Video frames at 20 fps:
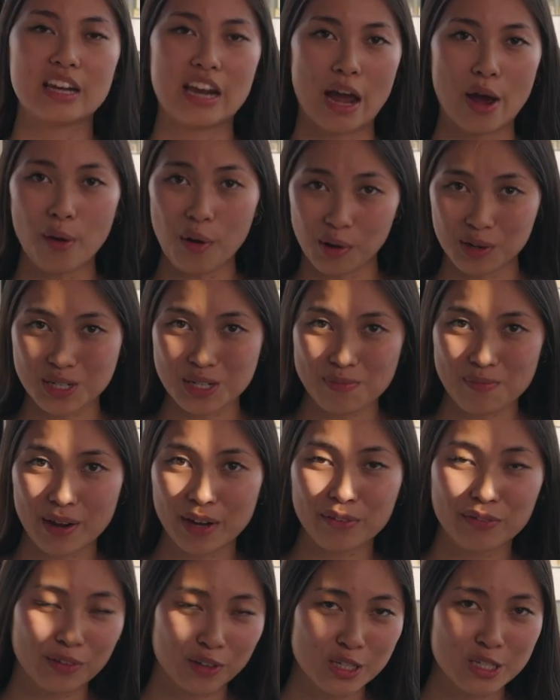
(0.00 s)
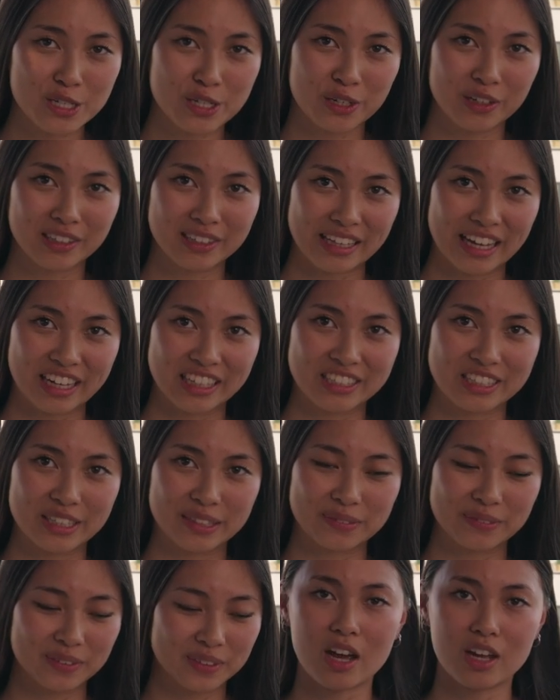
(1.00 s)
Now on to my first year
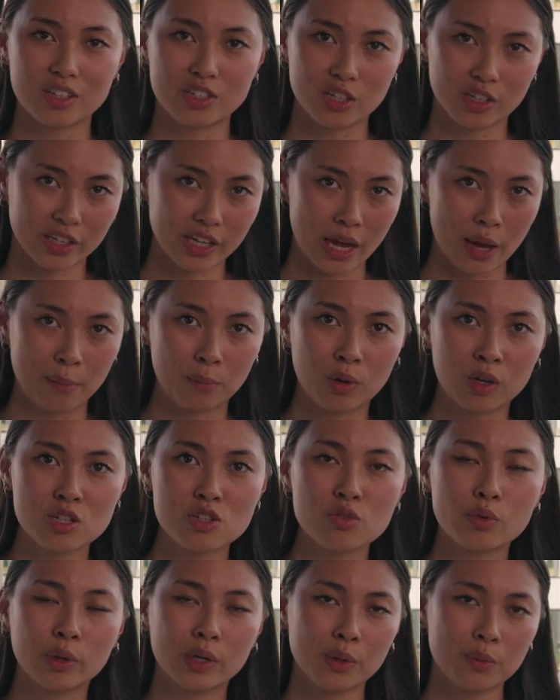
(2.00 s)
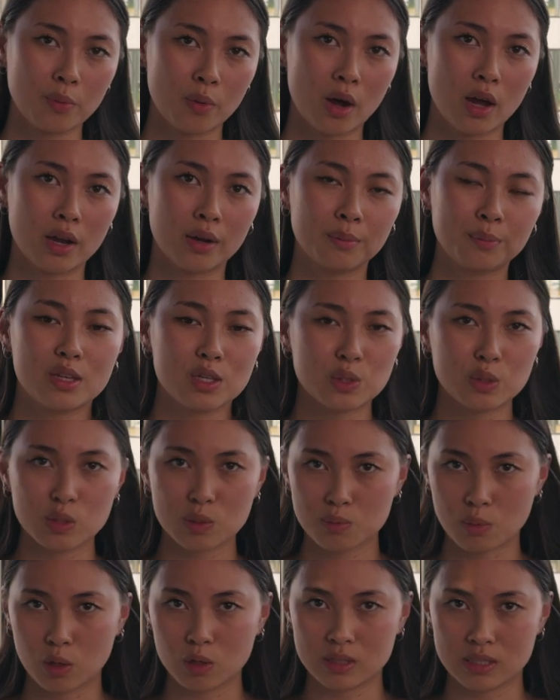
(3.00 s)
electives. I took Chem 121. This
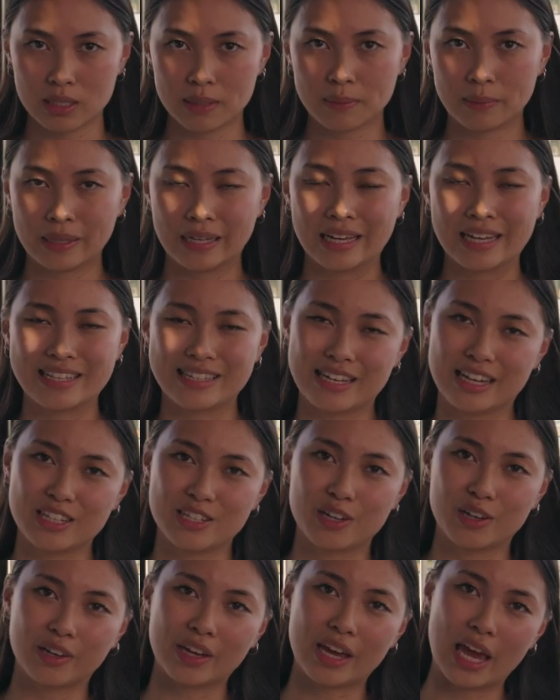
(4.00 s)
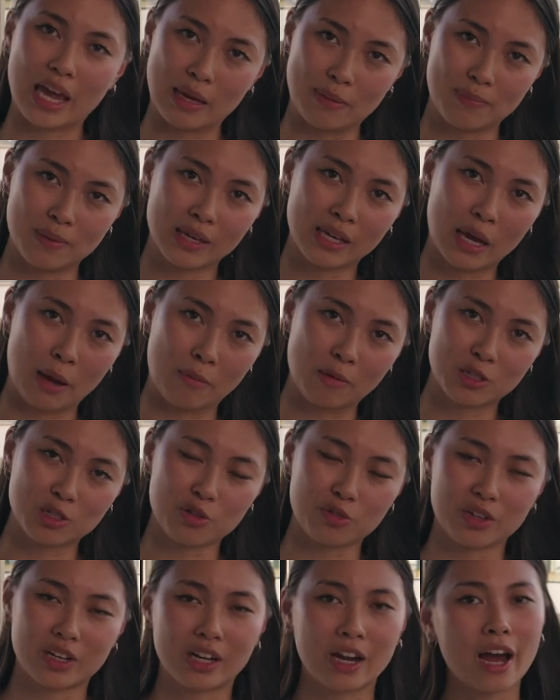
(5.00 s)
was mostly because I took AP
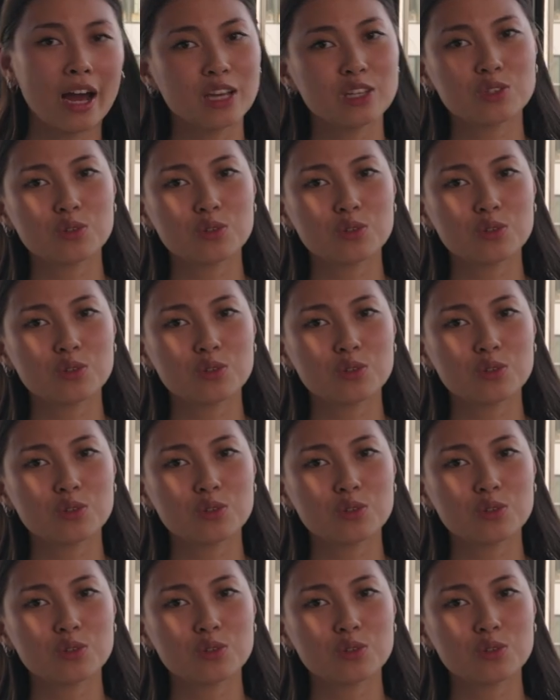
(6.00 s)
Chemistry in high